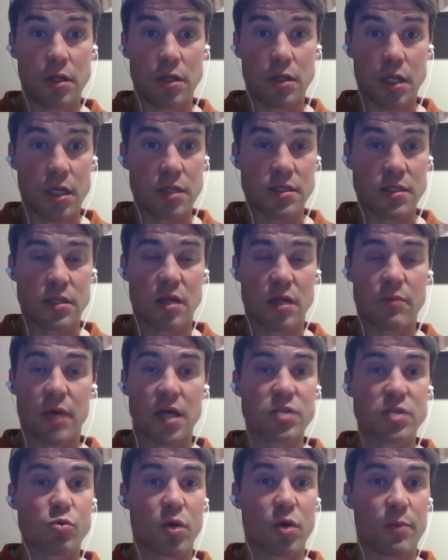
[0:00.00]
needs in the
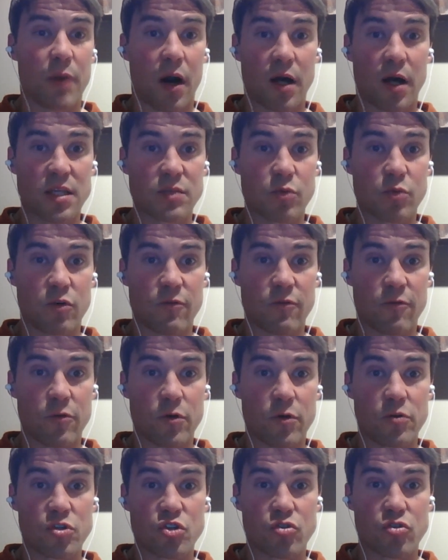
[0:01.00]
best way possible for
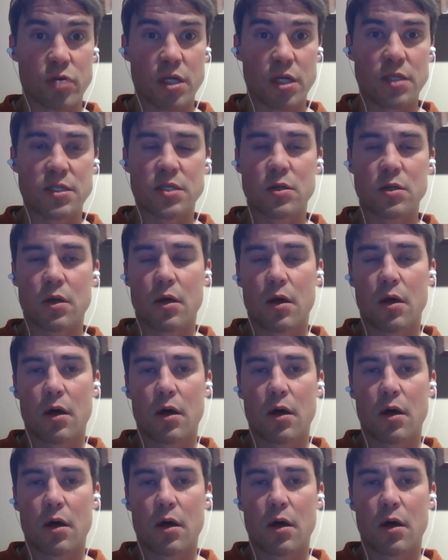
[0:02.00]
those streets.